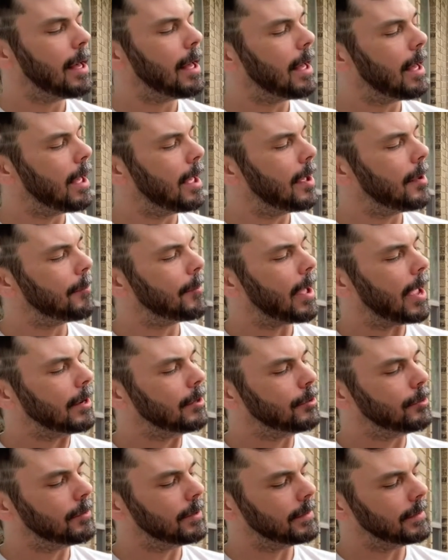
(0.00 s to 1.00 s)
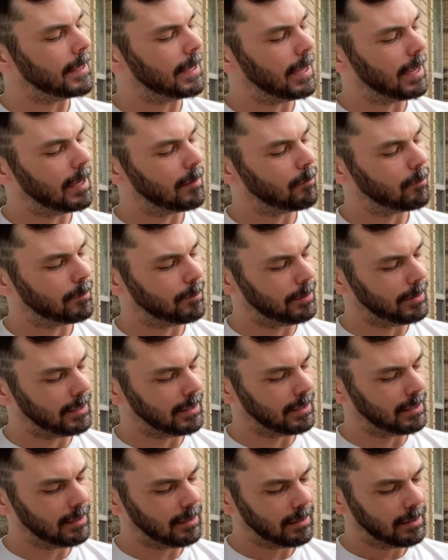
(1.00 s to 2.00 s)
I knew that the game would
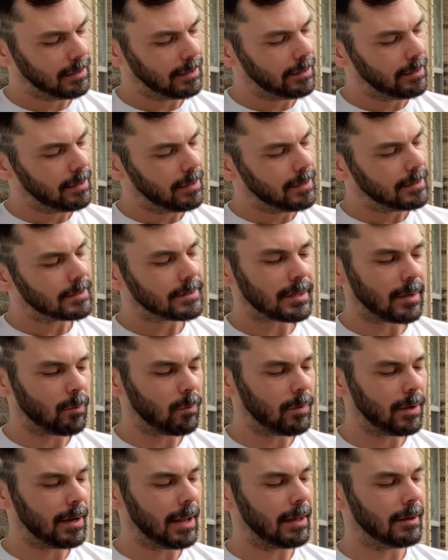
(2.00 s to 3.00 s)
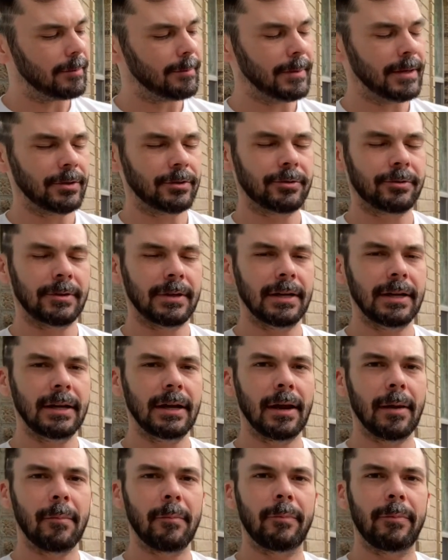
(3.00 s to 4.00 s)
be somewhat elementary,
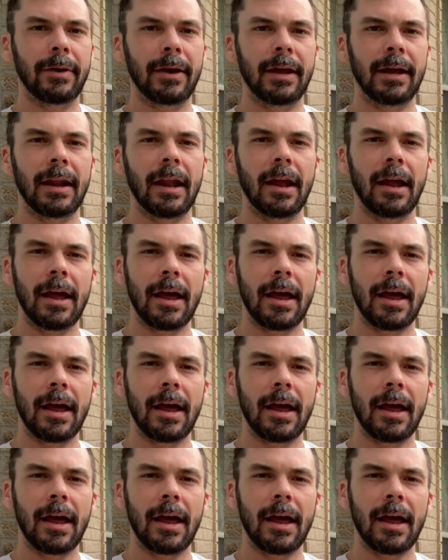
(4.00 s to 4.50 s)
but